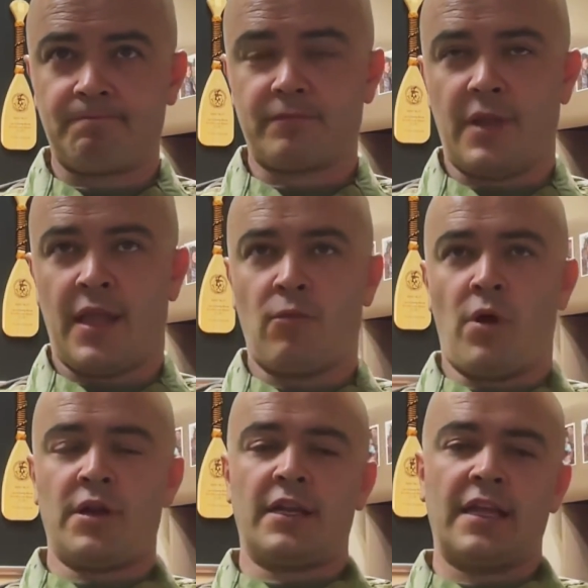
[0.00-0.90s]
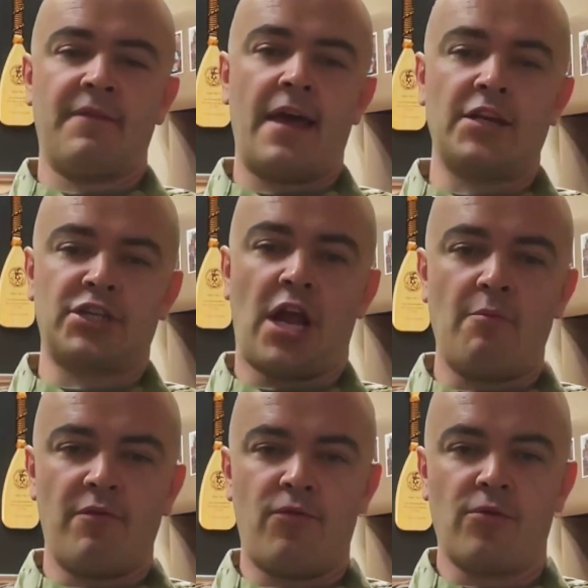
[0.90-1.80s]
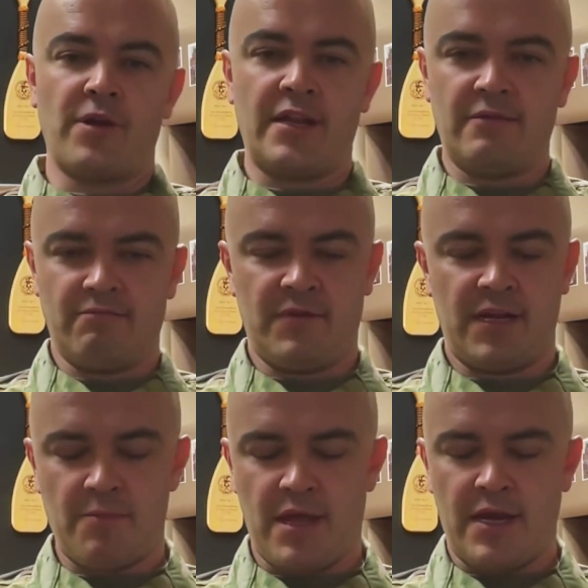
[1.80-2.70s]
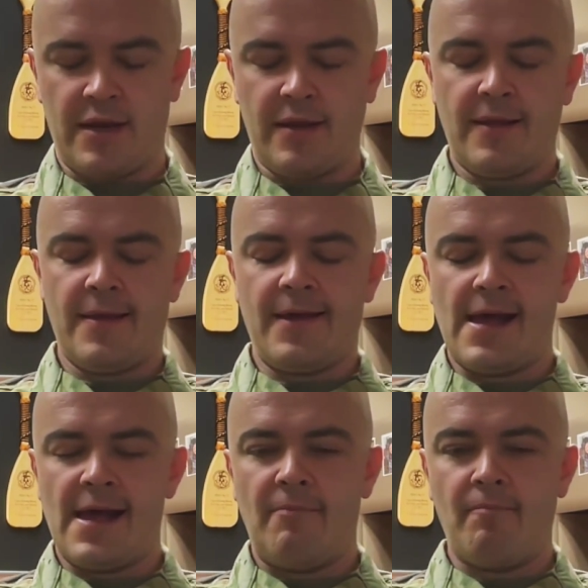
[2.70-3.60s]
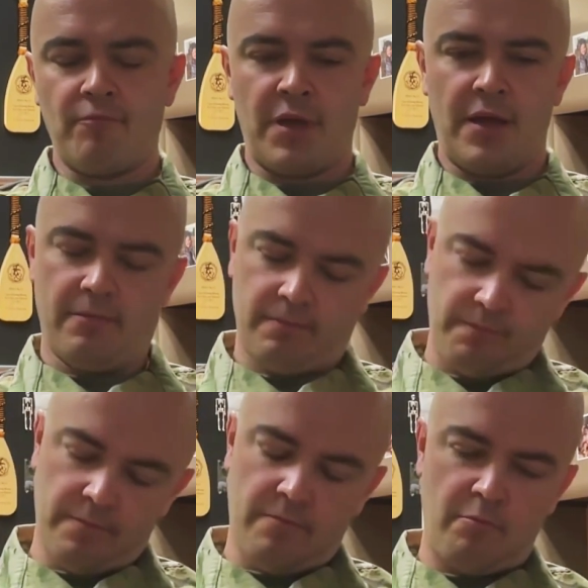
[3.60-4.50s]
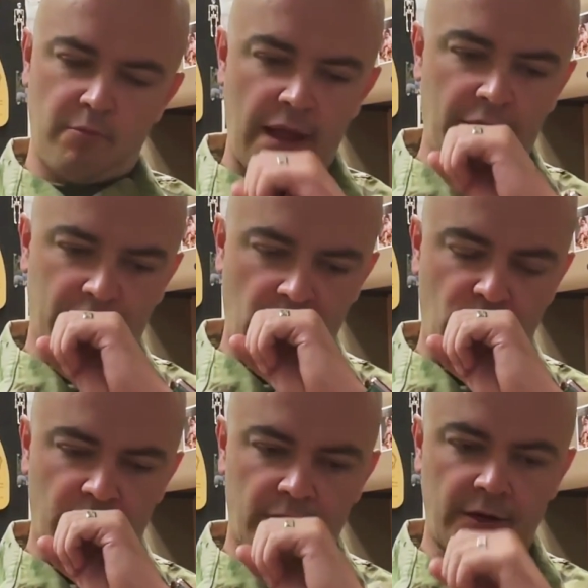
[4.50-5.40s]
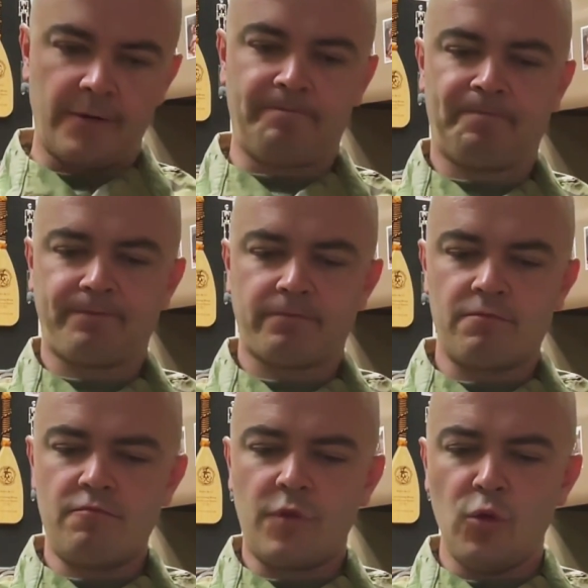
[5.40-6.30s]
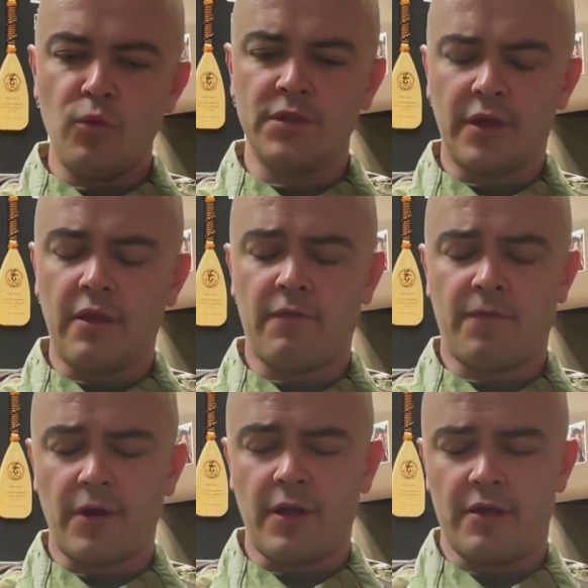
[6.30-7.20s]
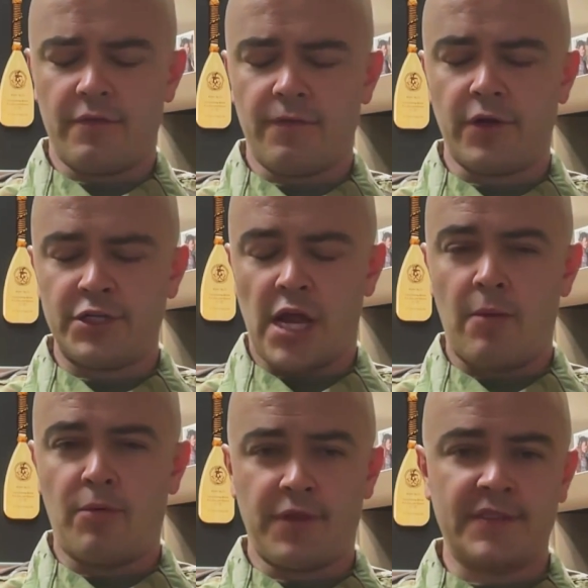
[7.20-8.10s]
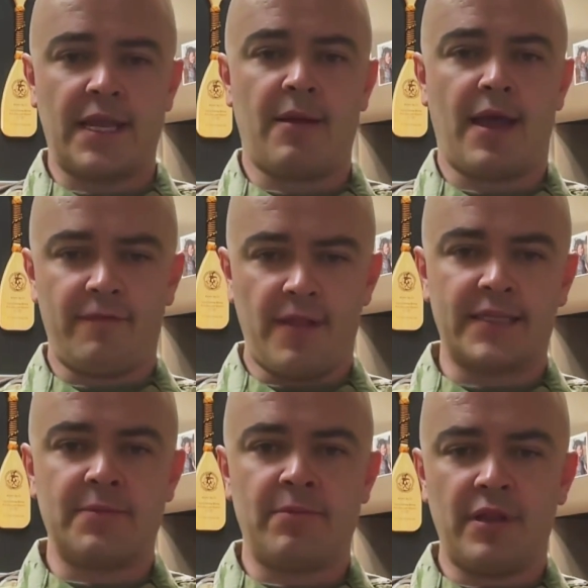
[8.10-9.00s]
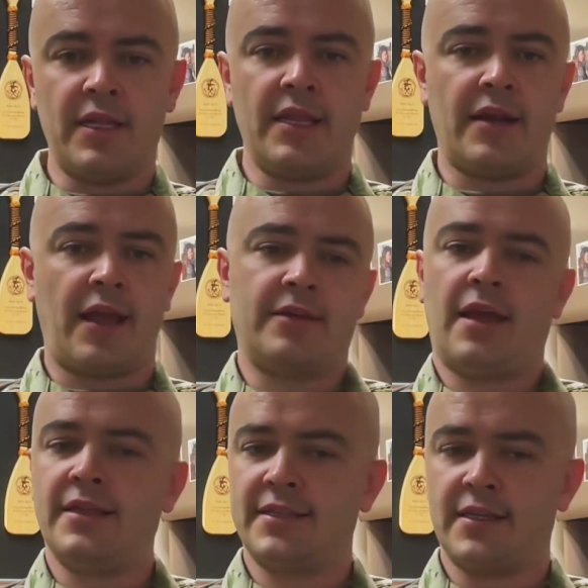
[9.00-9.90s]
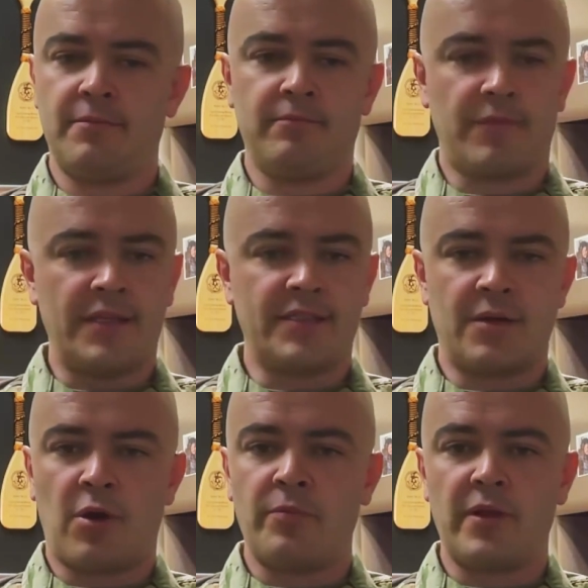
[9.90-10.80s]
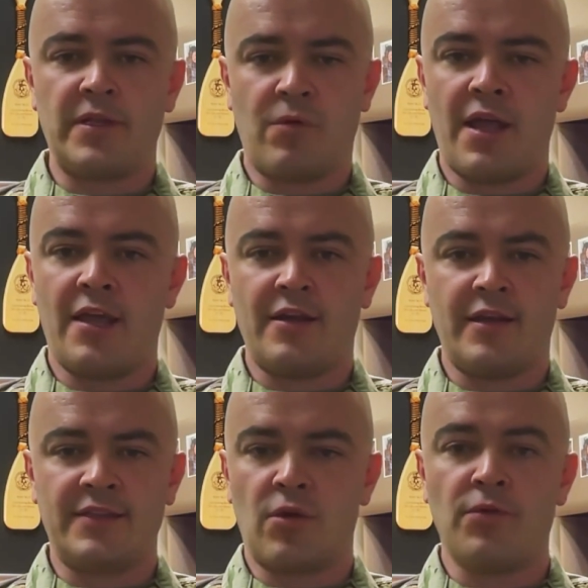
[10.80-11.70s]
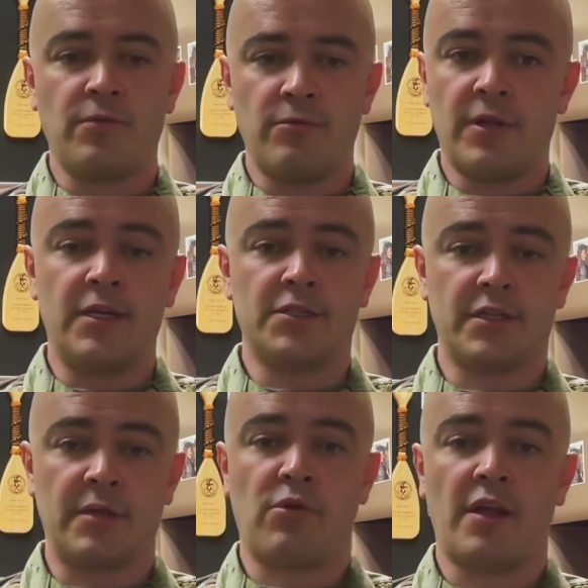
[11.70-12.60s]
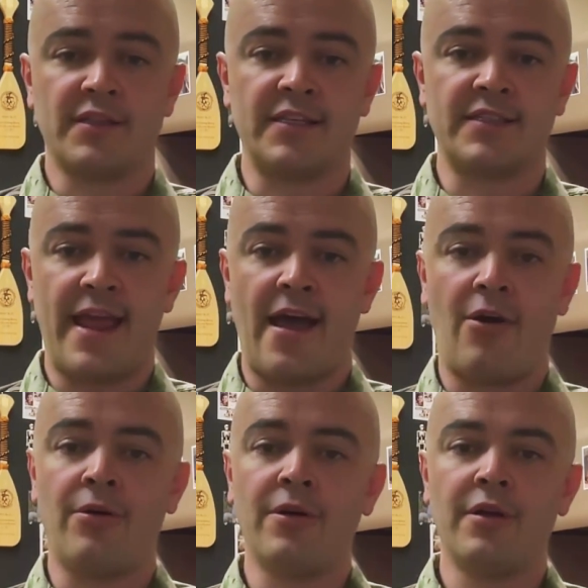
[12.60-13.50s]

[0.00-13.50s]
and wanted to give that a shot before he committed. But my other coworker was looking for a job with the same kind of flexibility, and I sent him RP's way, and he's going through the conditioning process now,